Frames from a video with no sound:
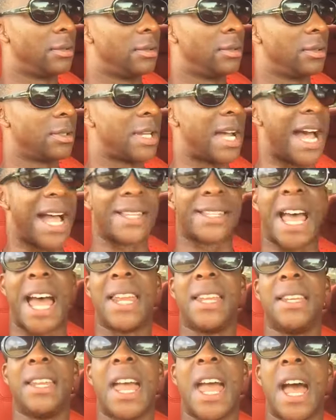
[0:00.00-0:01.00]
Guys, I
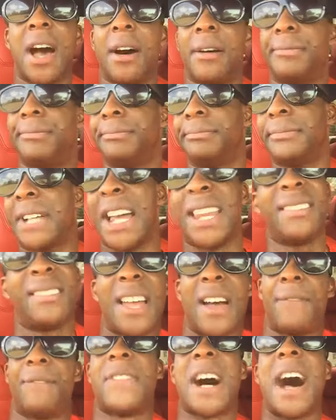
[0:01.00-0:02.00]
didn't have
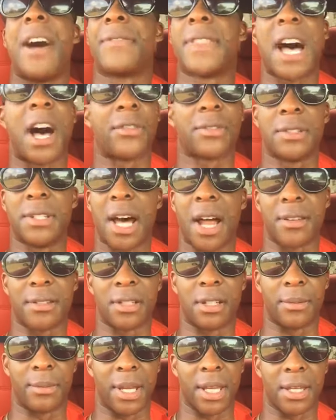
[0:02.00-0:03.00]
$5,000 in
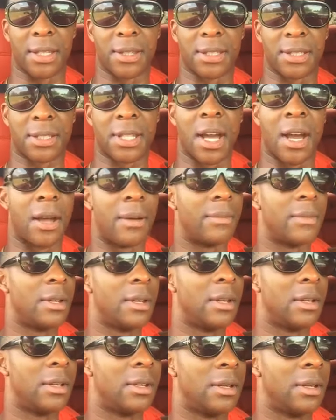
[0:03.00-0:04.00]
the bank at this time.
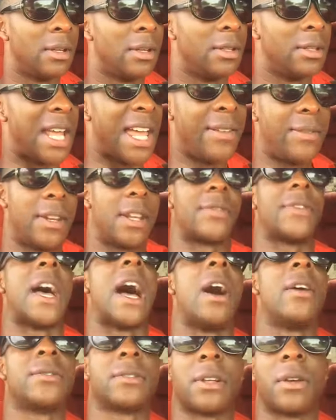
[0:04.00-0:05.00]
Not even
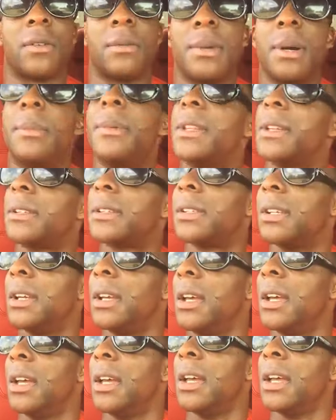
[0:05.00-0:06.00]
$1,000. I remember this.
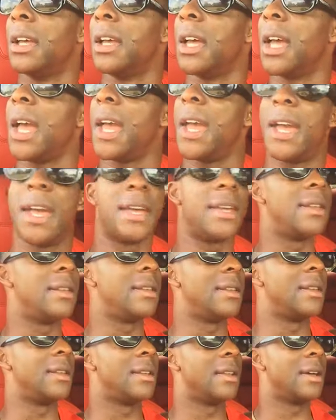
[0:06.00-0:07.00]
And
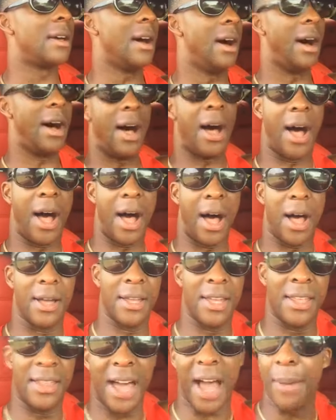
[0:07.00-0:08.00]

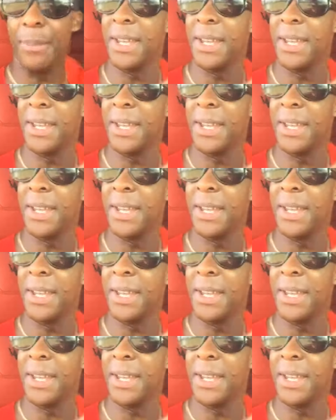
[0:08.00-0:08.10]
I'm